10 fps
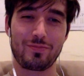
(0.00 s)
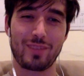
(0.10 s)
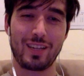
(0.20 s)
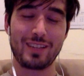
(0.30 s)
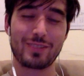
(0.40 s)

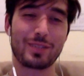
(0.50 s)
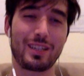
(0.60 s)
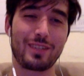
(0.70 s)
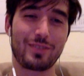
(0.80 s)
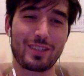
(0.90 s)
I swear,
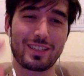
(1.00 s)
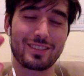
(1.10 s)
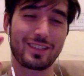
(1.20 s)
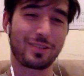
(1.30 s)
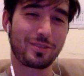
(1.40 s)
if like there's
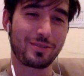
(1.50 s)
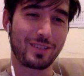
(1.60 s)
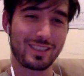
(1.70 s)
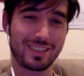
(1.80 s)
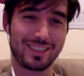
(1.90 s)
anyone
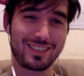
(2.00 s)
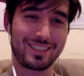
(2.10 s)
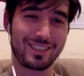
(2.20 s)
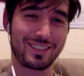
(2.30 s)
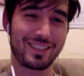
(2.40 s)
watching this, it's
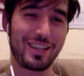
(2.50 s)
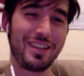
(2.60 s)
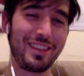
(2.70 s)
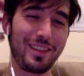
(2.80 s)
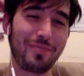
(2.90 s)
just
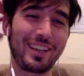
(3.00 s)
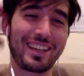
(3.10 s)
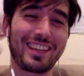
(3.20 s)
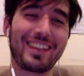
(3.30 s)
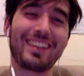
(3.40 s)
them like
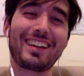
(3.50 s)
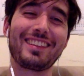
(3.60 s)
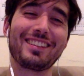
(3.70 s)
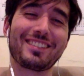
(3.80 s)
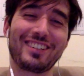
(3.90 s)
yelling at
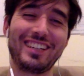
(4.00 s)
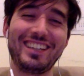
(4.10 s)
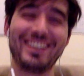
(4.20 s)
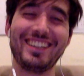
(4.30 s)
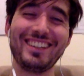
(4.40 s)
the screen
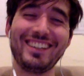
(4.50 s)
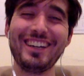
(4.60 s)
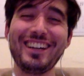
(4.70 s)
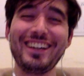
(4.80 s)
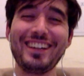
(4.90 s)

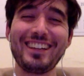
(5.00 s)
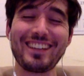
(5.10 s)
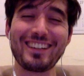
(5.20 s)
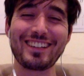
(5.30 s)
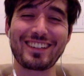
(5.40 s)

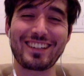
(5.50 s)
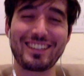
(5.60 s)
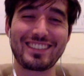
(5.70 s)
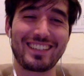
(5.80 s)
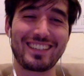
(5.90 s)

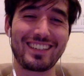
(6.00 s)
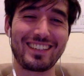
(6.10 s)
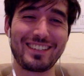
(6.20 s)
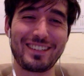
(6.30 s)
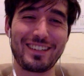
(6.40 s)
constantly.
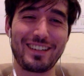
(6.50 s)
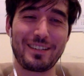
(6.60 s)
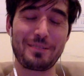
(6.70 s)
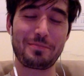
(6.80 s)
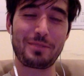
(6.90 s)

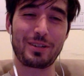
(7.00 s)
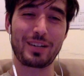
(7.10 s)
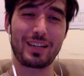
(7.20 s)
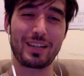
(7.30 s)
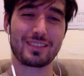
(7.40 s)

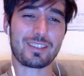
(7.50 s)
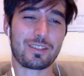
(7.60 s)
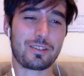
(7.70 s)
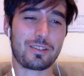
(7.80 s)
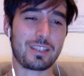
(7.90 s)
Okay,
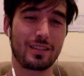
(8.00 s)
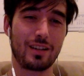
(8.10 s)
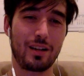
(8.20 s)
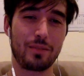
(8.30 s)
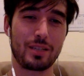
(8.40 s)
so it's an
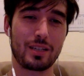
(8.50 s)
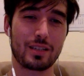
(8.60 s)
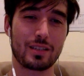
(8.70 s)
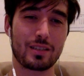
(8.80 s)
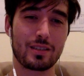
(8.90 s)
object.